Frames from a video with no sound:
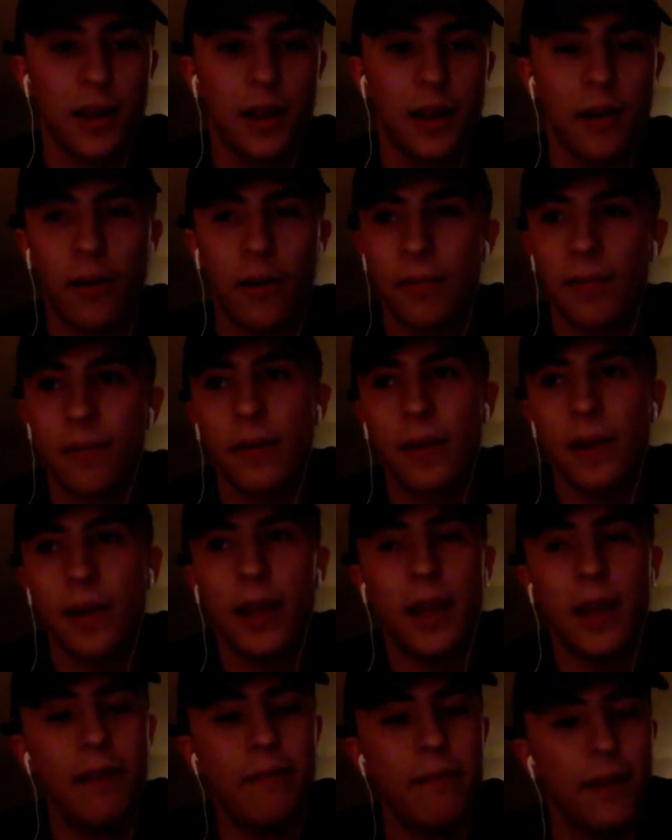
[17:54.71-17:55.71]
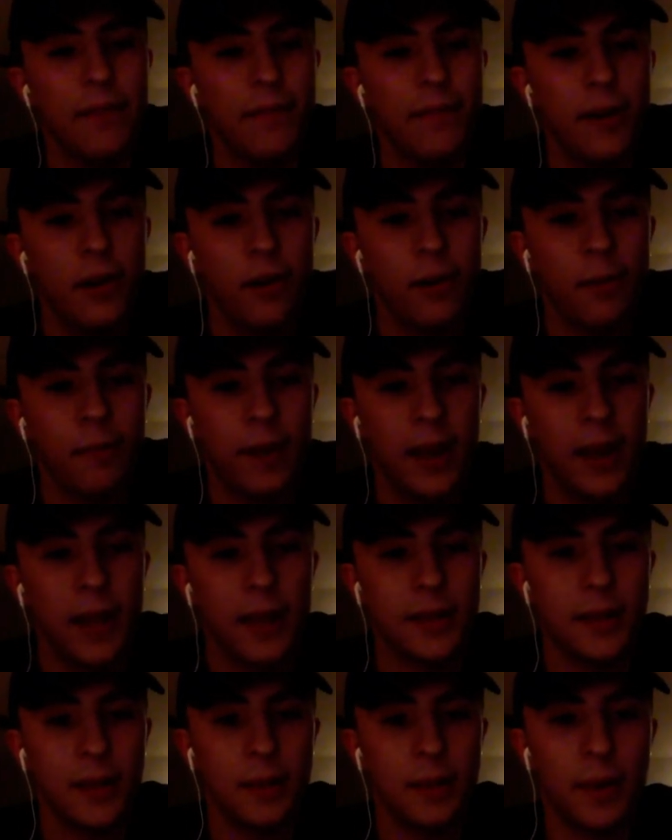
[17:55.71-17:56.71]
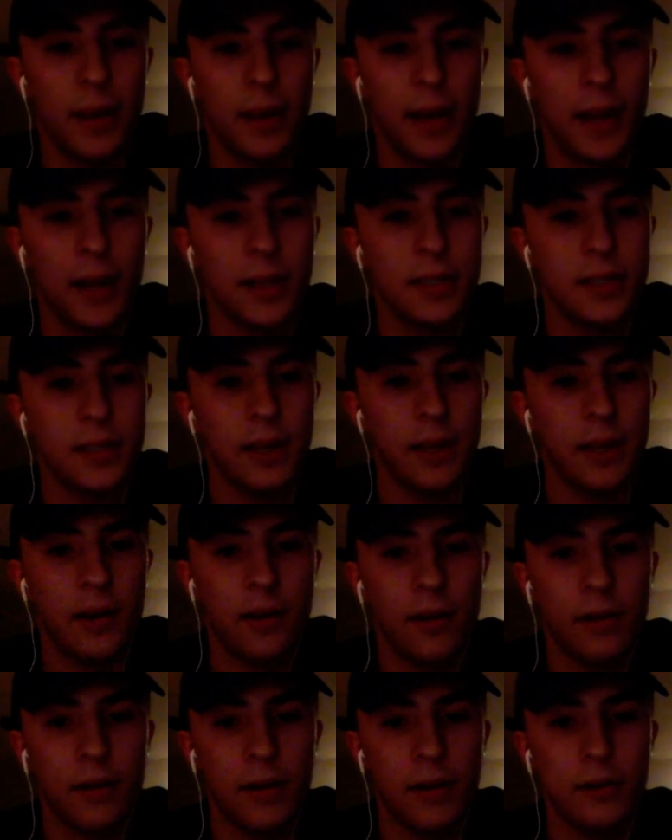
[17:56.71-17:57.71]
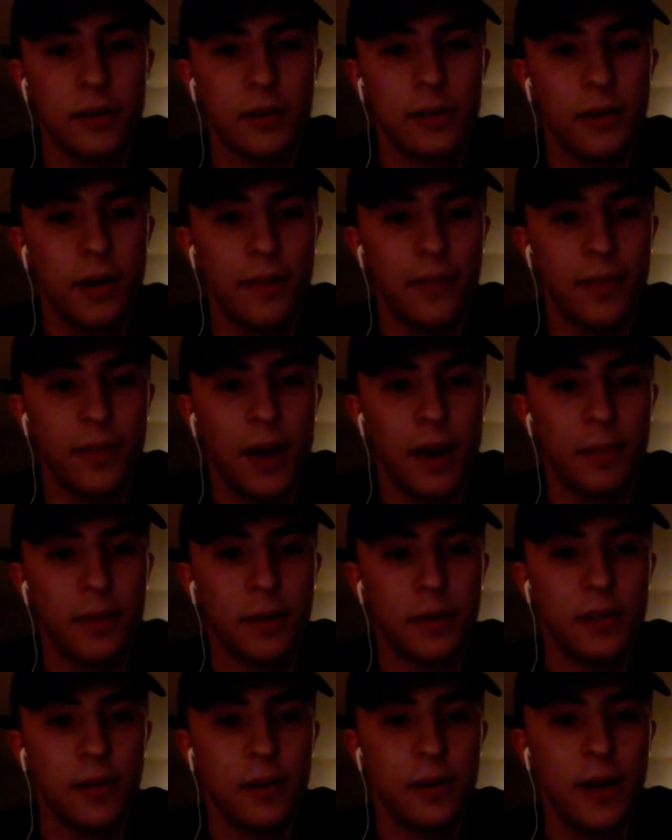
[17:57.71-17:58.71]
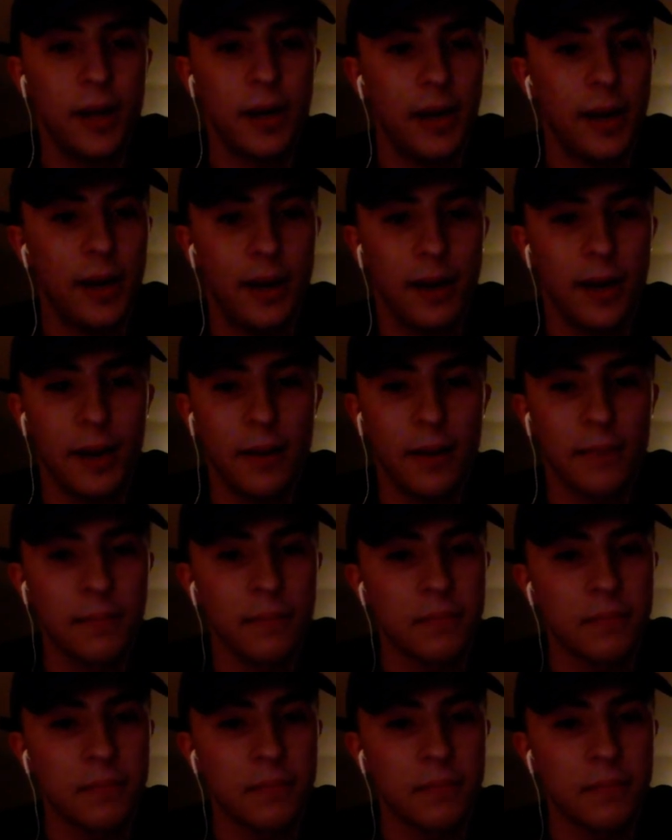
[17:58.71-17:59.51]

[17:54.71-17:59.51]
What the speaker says: you know, even if you don't make it to the bigs, you still have the opportunity to